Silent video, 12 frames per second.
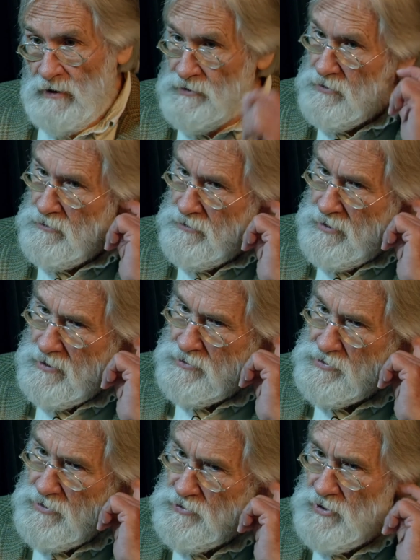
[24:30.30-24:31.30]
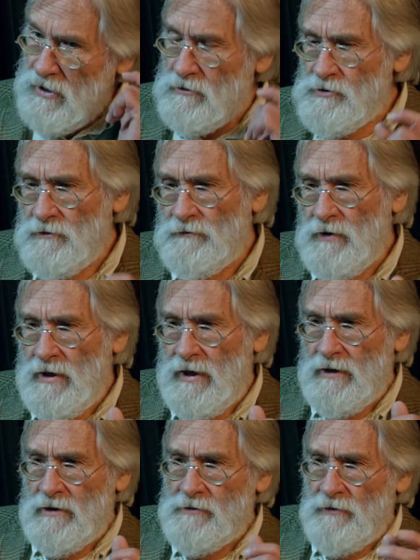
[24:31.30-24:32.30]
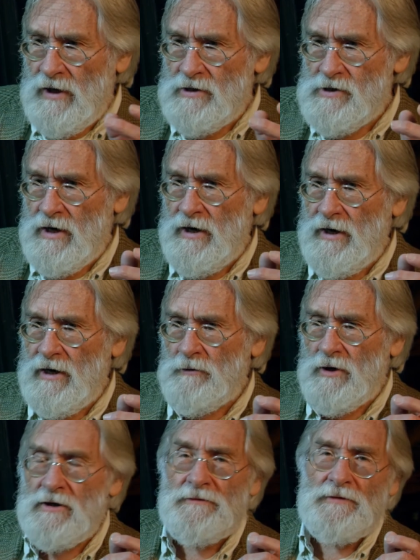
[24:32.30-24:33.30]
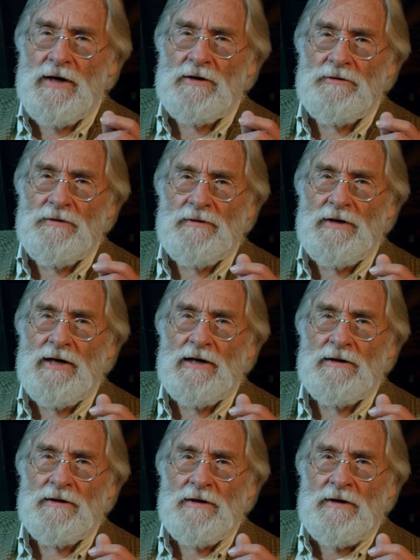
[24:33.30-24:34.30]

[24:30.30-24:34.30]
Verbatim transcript: So here's shadows are flat, as flat as a hat. Why they're flatter than that?